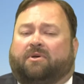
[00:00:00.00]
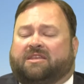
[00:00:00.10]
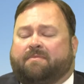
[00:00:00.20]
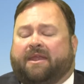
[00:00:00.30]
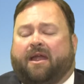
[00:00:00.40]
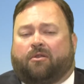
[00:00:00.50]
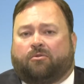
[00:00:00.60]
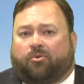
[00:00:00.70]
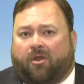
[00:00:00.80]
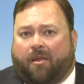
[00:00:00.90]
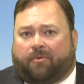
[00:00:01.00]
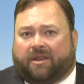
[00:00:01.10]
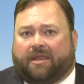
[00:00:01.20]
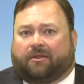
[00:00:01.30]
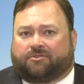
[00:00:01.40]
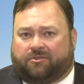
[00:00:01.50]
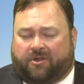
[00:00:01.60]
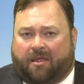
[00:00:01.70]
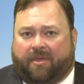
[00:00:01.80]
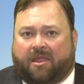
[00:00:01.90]
but they may not own property here, so
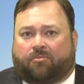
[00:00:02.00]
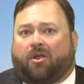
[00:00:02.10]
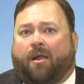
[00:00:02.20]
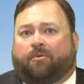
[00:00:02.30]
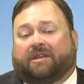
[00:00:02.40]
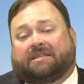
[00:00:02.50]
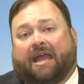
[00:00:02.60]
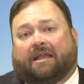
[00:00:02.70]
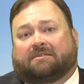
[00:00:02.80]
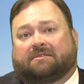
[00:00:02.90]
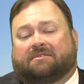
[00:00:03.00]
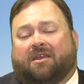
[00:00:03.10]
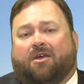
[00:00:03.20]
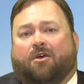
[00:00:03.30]
they're not paying property taxes.